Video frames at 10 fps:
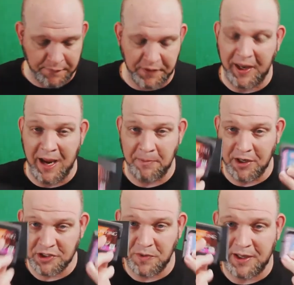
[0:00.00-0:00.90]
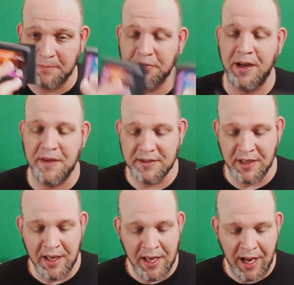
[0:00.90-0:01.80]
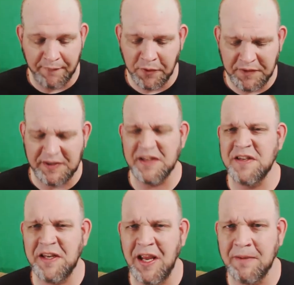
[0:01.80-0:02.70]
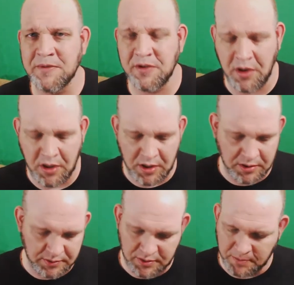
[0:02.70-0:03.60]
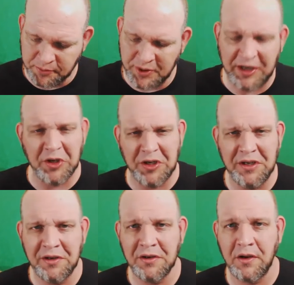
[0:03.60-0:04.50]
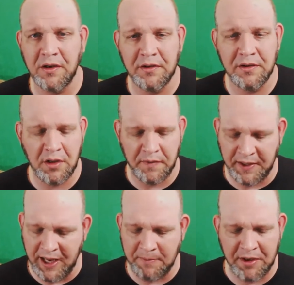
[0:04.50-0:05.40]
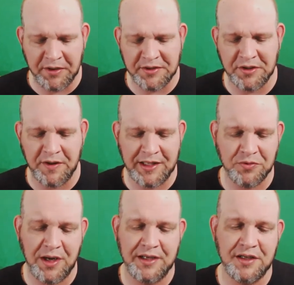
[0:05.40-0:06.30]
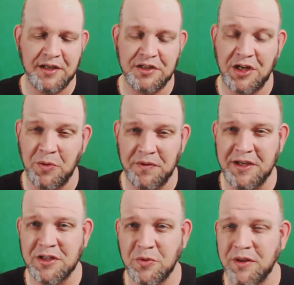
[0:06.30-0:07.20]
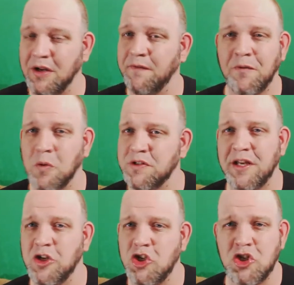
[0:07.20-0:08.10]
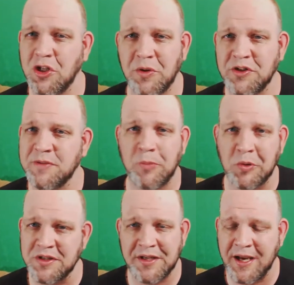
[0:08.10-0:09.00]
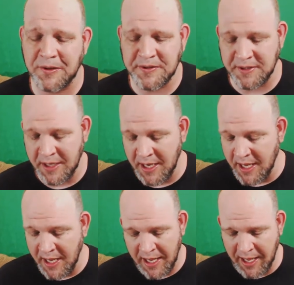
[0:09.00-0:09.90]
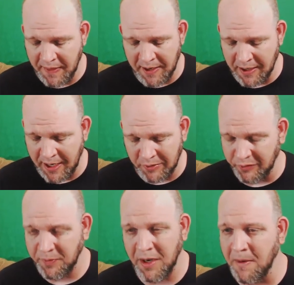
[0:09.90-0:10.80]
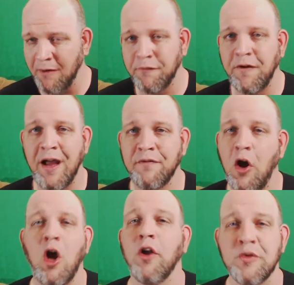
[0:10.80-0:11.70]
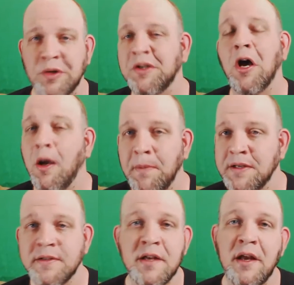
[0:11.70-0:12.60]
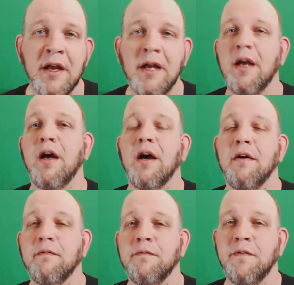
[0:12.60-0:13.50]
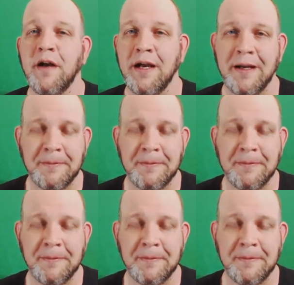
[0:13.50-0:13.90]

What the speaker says: for the Game Gear, so I can play these. I've heard the Disney games are pretty good on the Game Gear, so that's why I stuck with these three. They, of course, had a shitload of sports titles, and there had to have been about 500 copies of